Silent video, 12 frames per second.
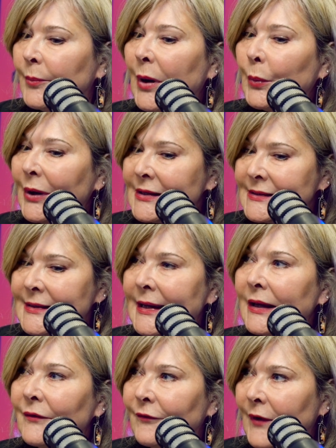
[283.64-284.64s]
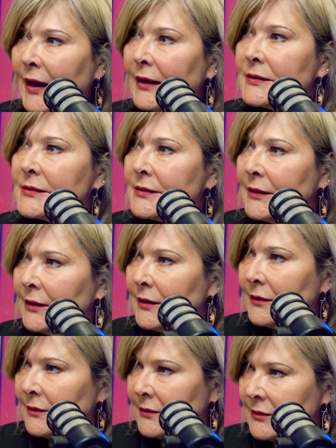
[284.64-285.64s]
but we're seeing funds
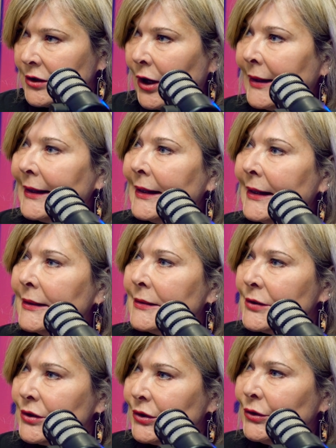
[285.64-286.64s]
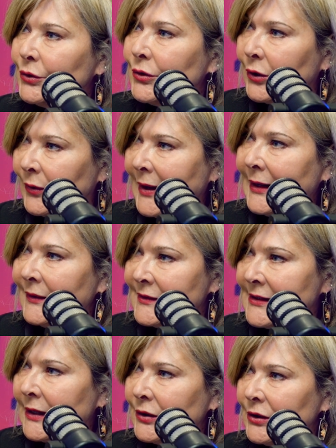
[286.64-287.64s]
targeted to the creative
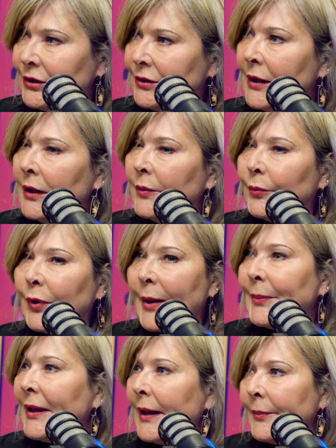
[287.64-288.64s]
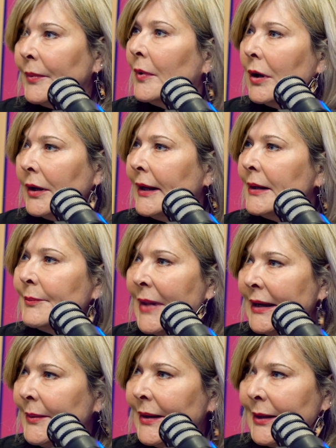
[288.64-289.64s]
sector propping up in
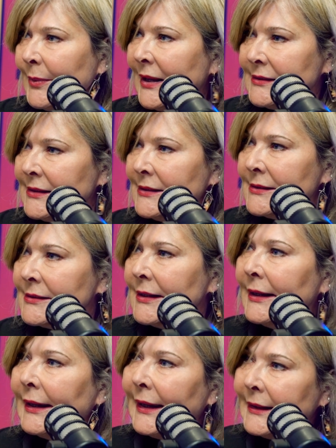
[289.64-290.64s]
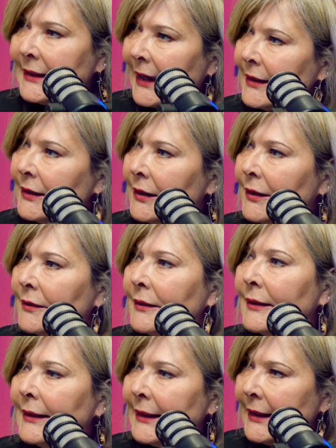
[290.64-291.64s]
many, many places. In Kenya,
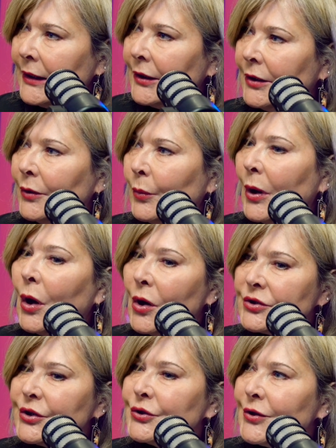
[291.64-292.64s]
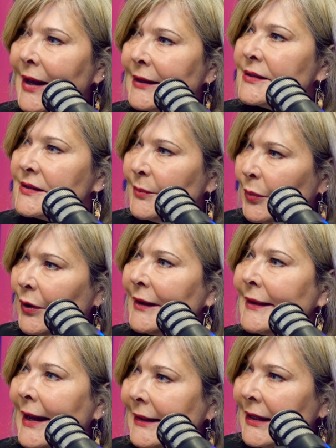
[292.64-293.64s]
here, we're also trying to
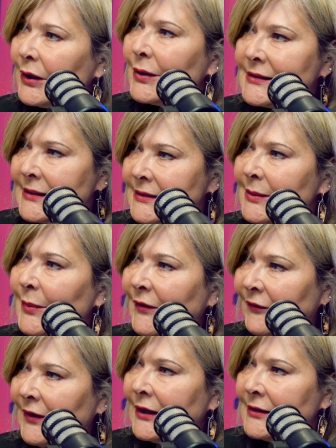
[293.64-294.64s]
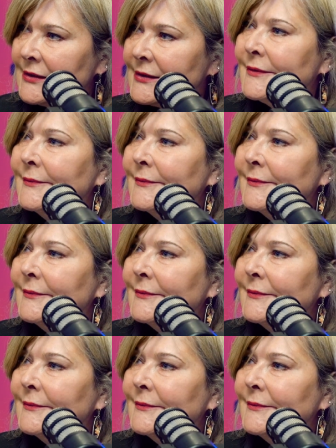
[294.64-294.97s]
support that ecosystem of funds.